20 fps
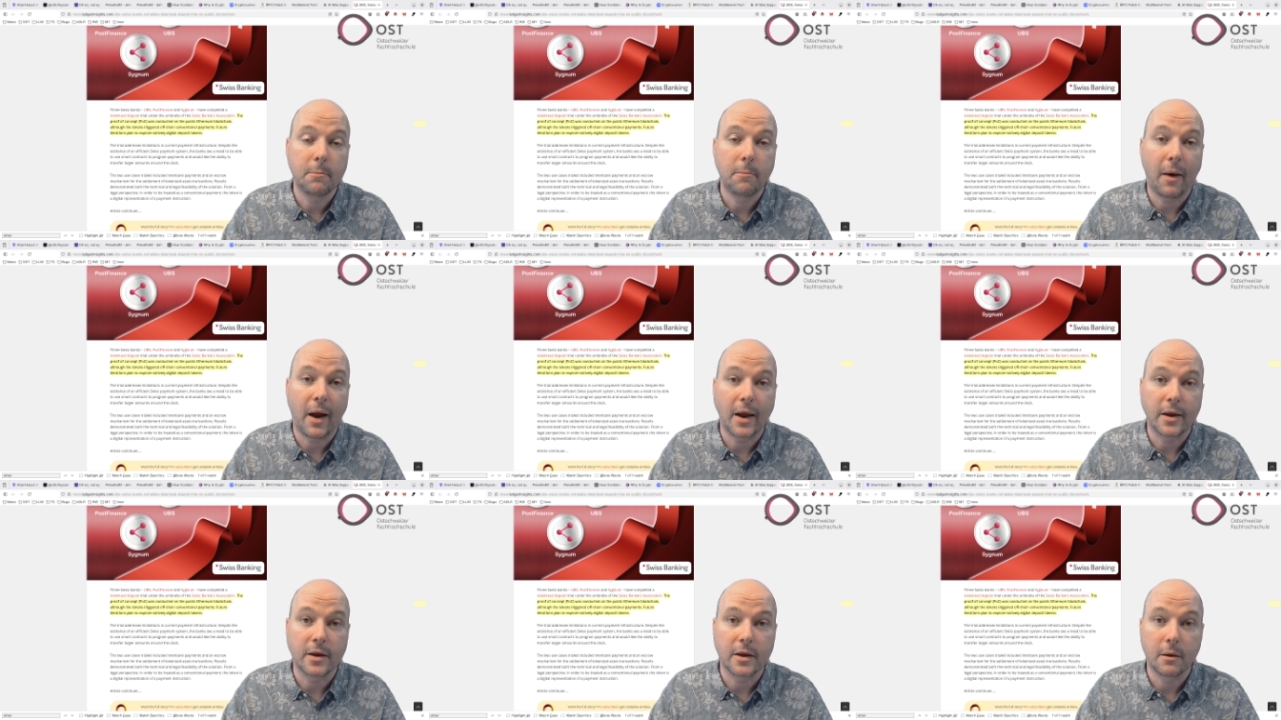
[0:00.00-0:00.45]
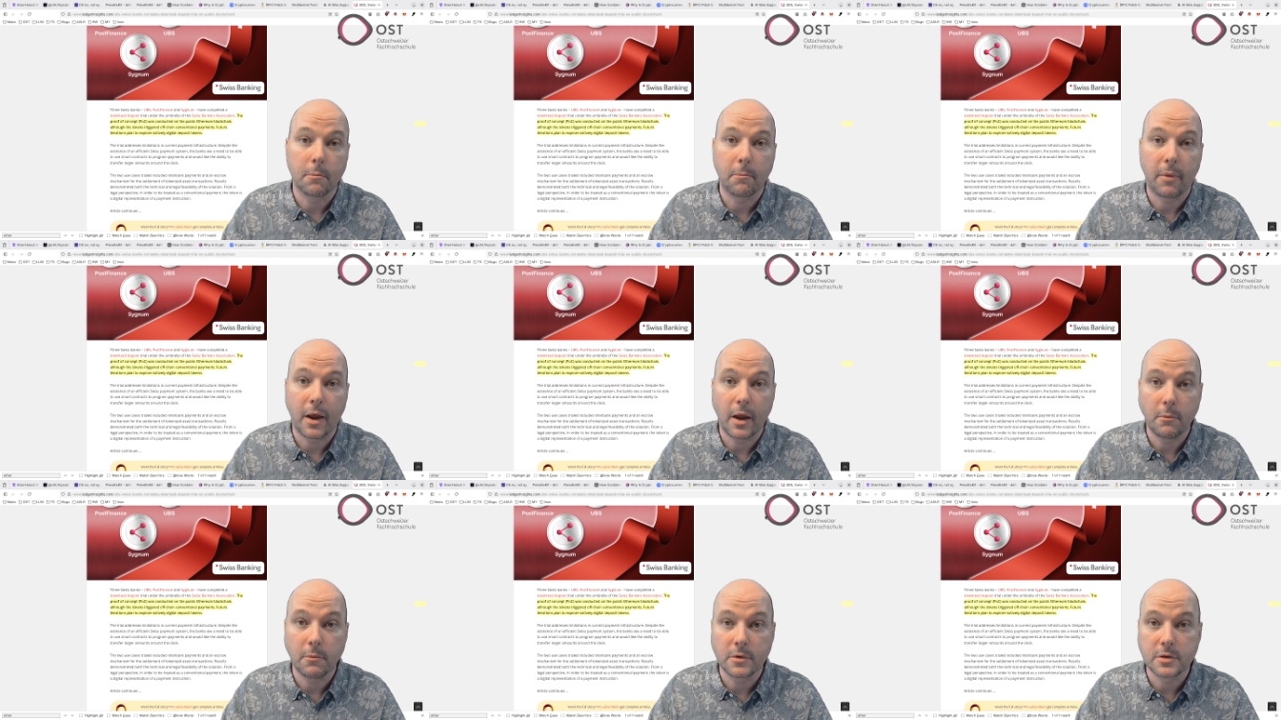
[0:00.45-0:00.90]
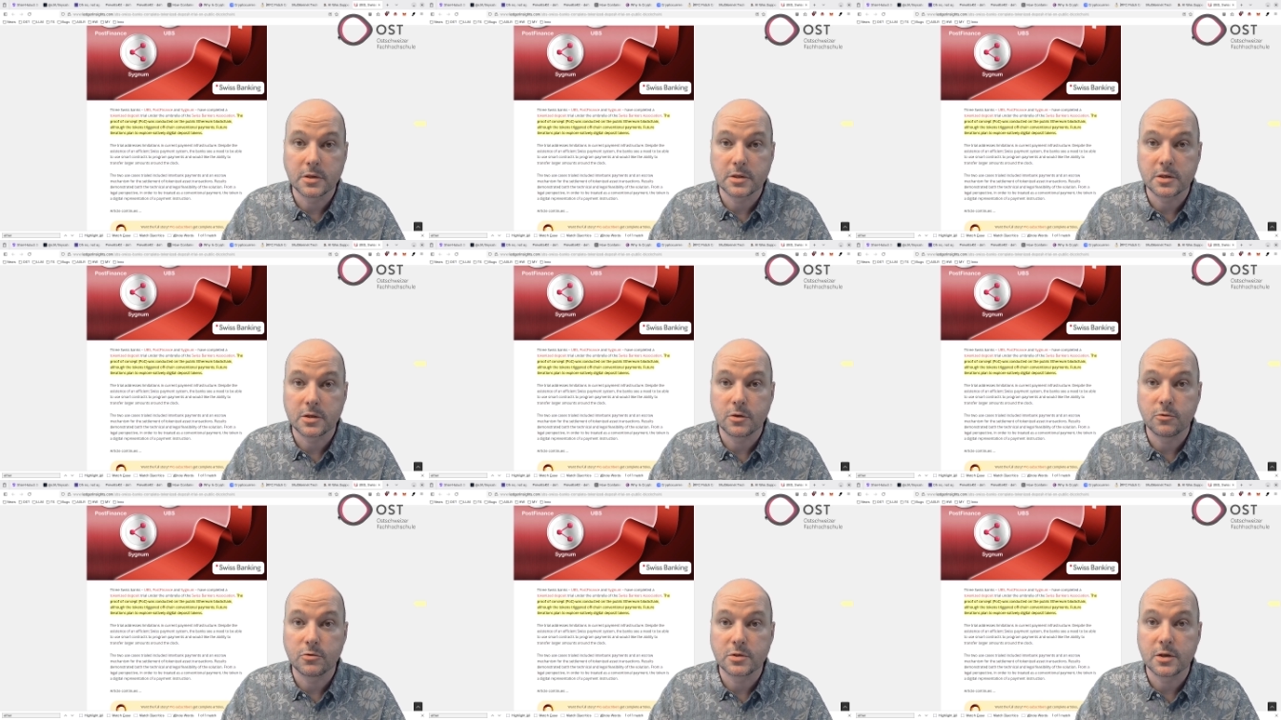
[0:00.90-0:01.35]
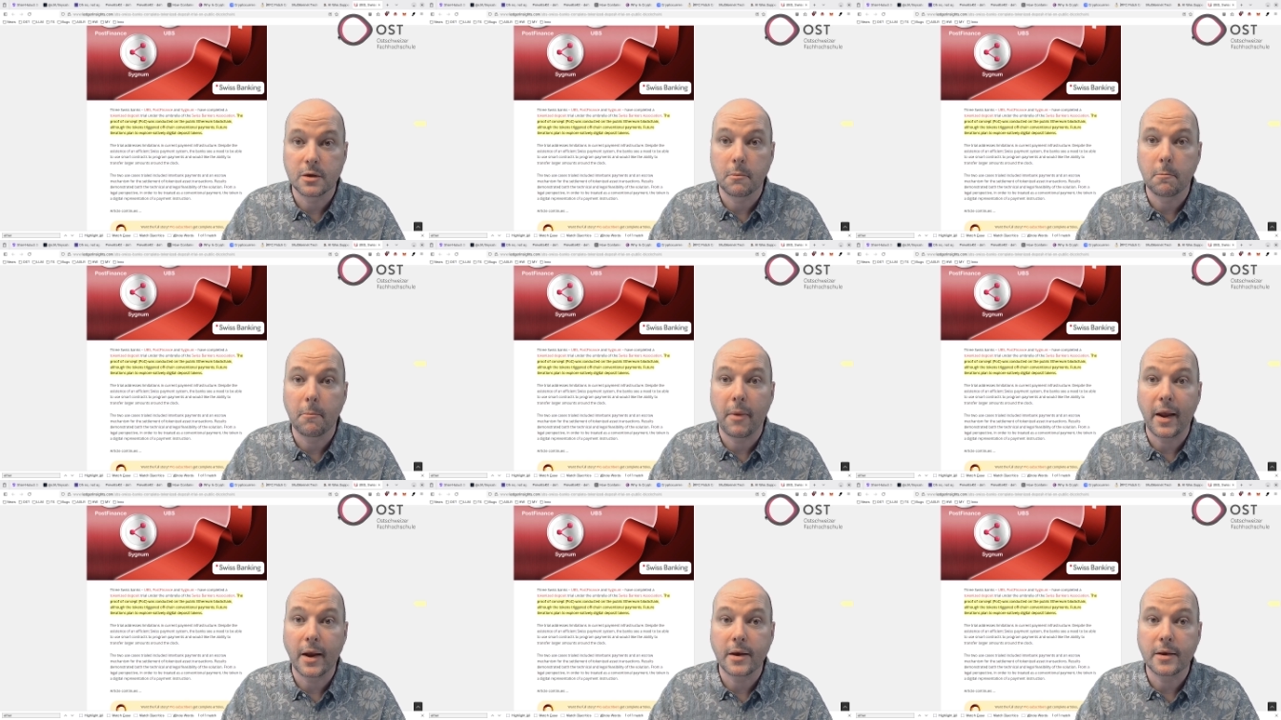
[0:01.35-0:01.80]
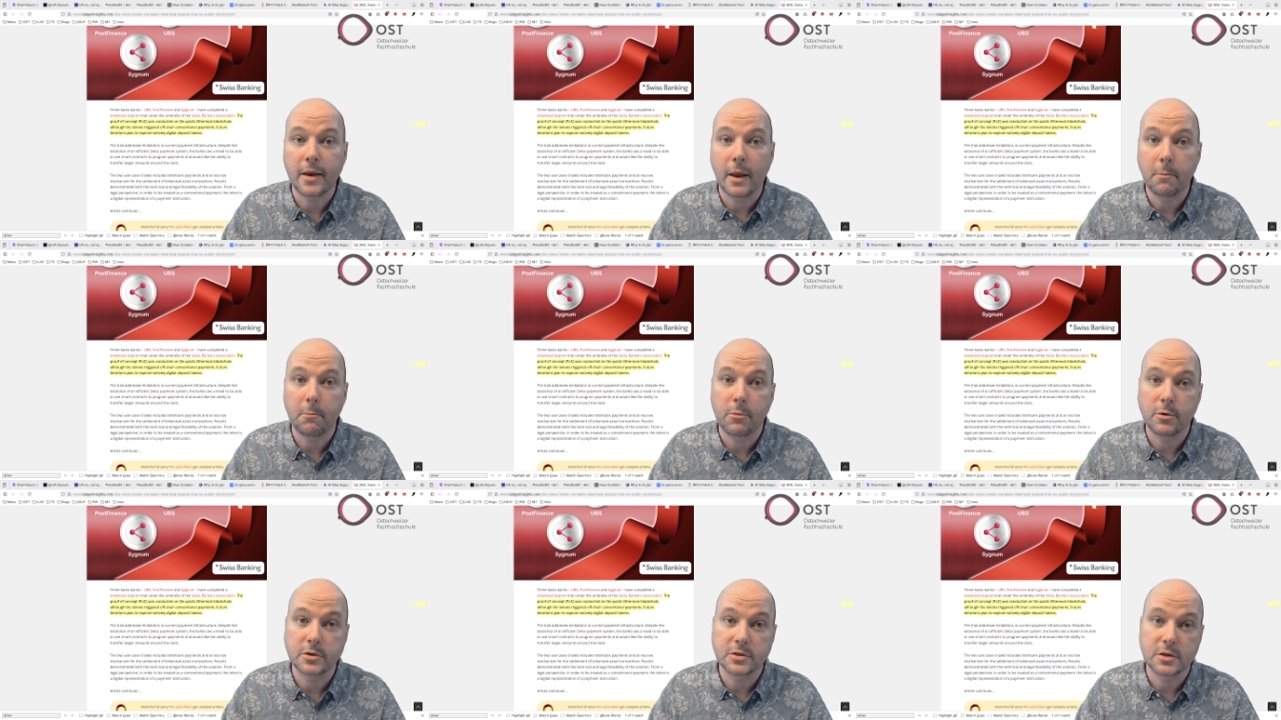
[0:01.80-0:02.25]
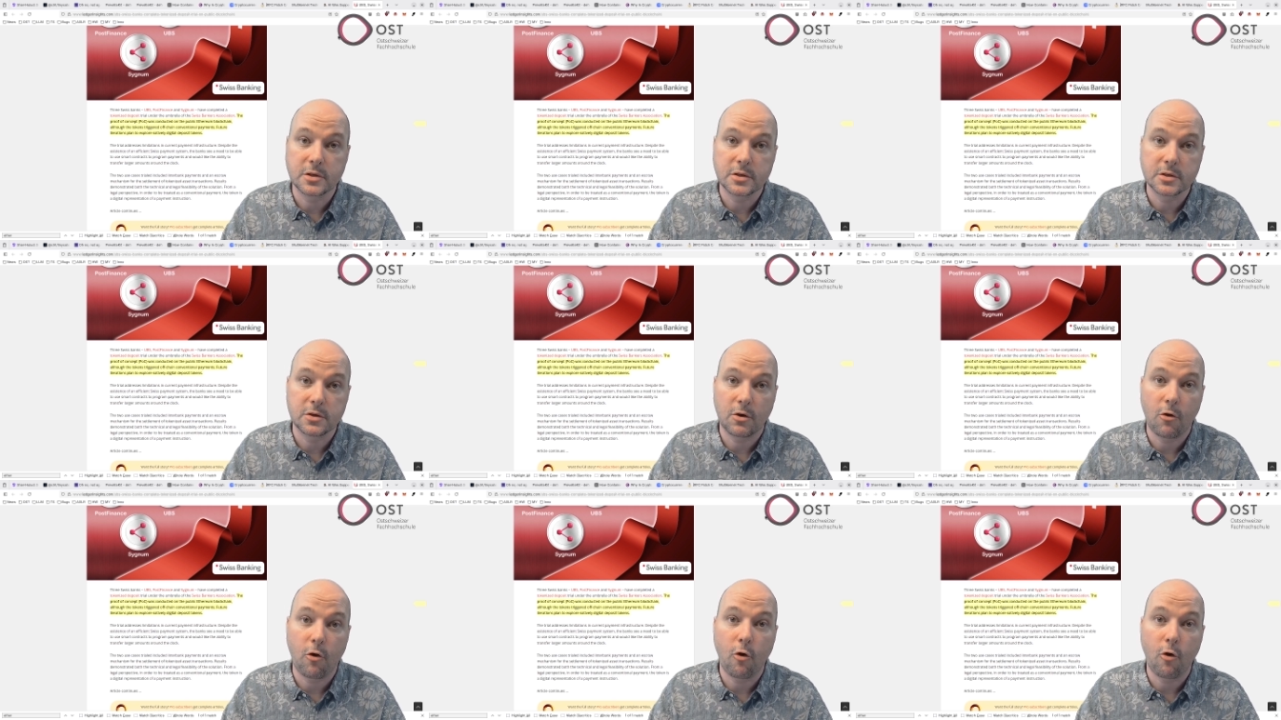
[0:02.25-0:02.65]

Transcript: binding payments using bank deposits